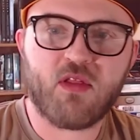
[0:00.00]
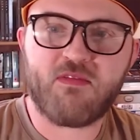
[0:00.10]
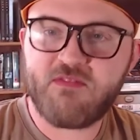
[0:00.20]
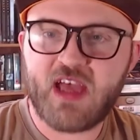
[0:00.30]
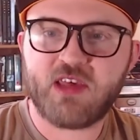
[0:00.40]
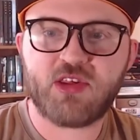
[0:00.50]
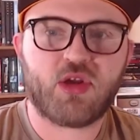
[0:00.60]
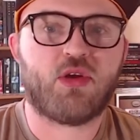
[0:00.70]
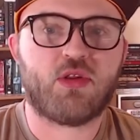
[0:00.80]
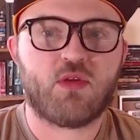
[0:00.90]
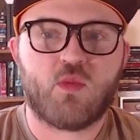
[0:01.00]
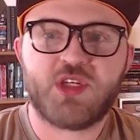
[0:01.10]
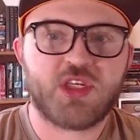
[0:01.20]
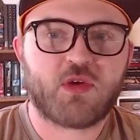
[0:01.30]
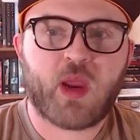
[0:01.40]
of fast turns,
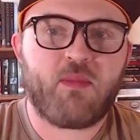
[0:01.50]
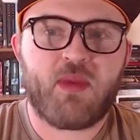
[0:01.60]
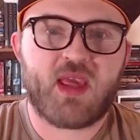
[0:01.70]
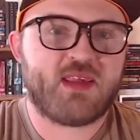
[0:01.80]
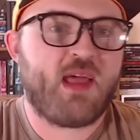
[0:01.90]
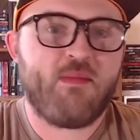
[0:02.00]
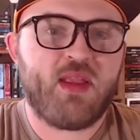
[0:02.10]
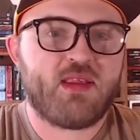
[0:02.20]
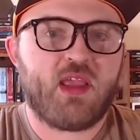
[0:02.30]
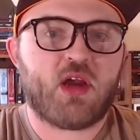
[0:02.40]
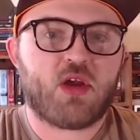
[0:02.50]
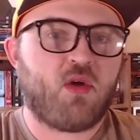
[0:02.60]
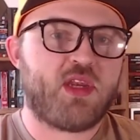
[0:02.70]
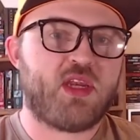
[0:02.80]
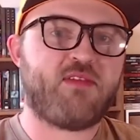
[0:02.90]
which is great because that means they aren't
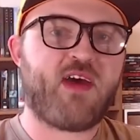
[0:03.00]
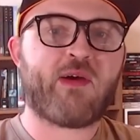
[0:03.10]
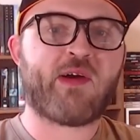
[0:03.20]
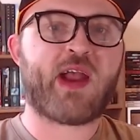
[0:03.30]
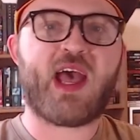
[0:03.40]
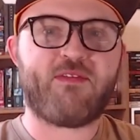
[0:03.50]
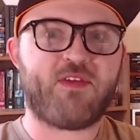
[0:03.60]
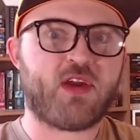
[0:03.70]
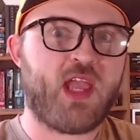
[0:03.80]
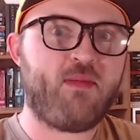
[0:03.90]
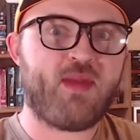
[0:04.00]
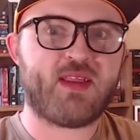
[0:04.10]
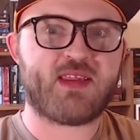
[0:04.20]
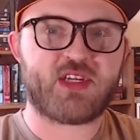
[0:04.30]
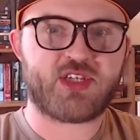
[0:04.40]
going to devour half your
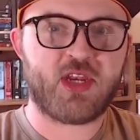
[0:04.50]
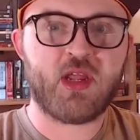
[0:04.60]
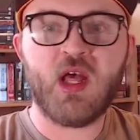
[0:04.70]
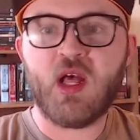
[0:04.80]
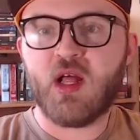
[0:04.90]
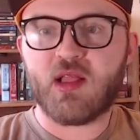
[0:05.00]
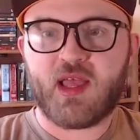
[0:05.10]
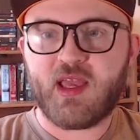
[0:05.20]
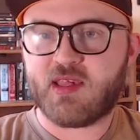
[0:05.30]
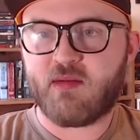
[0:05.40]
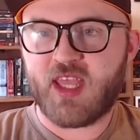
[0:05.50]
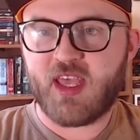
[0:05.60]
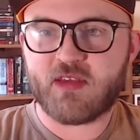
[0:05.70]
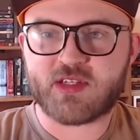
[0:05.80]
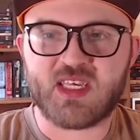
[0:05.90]
gaming session like some of the
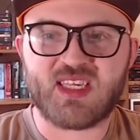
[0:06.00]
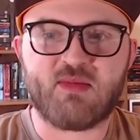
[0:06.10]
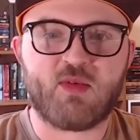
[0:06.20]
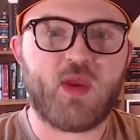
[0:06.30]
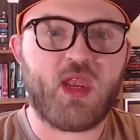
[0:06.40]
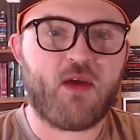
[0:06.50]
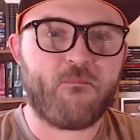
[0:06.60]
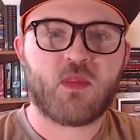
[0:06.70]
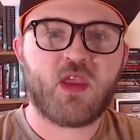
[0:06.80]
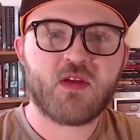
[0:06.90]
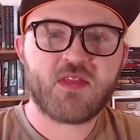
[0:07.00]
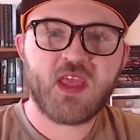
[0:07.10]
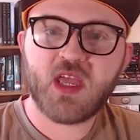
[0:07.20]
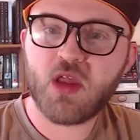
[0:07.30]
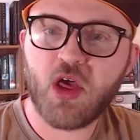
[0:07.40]
other systems we know. Here at
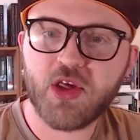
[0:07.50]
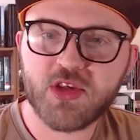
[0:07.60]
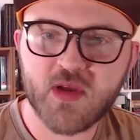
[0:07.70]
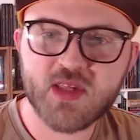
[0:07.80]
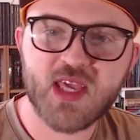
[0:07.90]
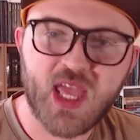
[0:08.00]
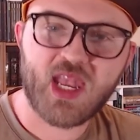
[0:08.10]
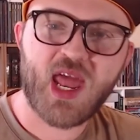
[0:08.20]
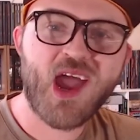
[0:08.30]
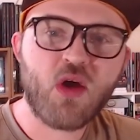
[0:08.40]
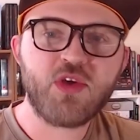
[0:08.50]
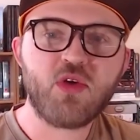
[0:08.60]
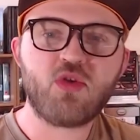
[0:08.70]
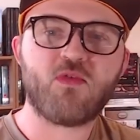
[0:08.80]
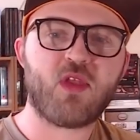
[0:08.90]
the end, I'll stress again how
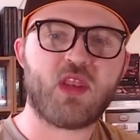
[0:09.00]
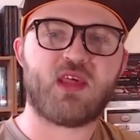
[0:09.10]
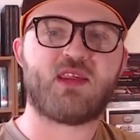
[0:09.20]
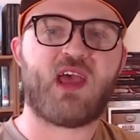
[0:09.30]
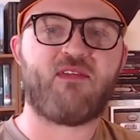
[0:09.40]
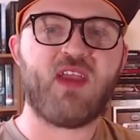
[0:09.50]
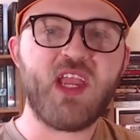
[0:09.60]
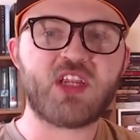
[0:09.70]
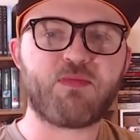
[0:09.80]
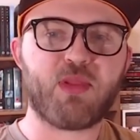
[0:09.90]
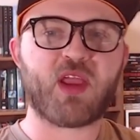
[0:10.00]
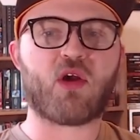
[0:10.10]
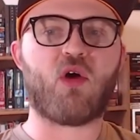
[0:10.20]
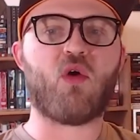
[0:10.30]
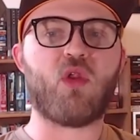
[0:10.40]
useful it is to have each
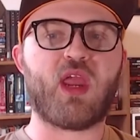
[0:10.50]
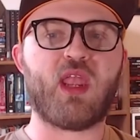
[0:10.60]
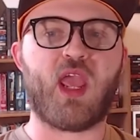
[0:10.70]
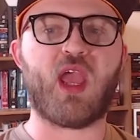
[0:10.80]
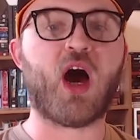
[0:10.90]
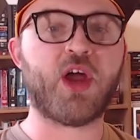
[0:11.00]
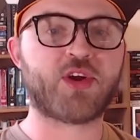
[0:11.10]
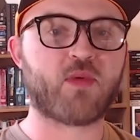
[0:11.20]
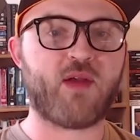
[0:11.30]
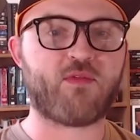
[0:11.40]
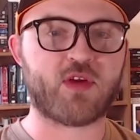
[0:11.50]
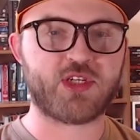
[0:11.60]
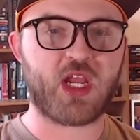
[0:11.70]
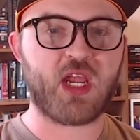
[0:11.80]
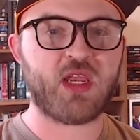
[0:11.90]
player holding a hunter reference
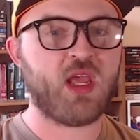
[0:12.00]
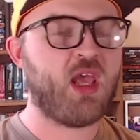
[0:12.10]
sheet.